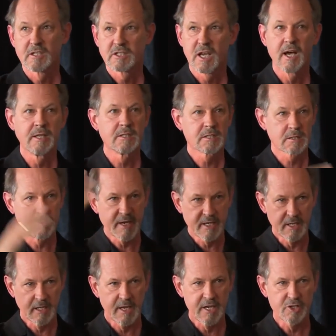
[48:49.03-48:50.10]
tons of
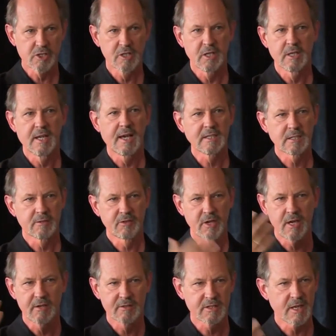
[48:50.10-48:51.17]
speculation and lots of
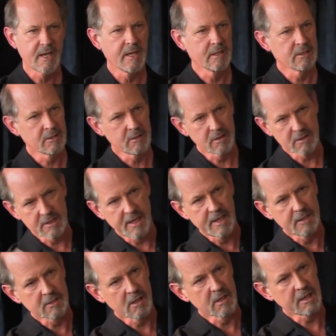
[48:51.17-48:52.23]
kind of science,
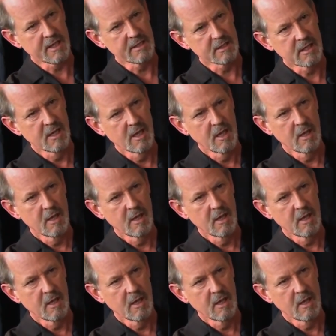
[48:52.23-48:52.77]
pseudoscience, all kinds.